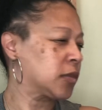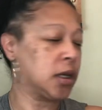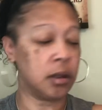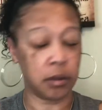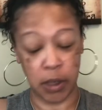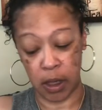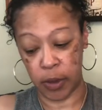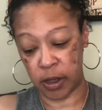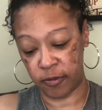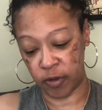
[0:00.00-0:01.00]
Oh, damn,
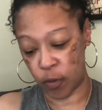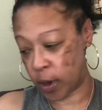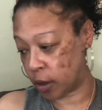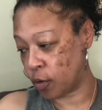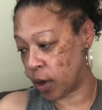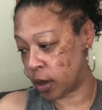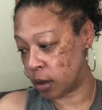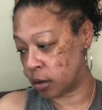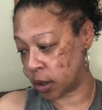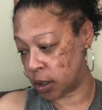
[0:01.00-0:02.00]
I left the bottle of water
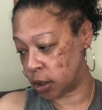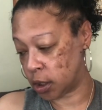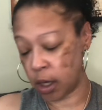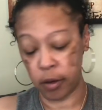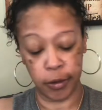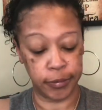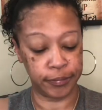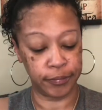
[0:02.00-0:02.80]
on the kitchen counter.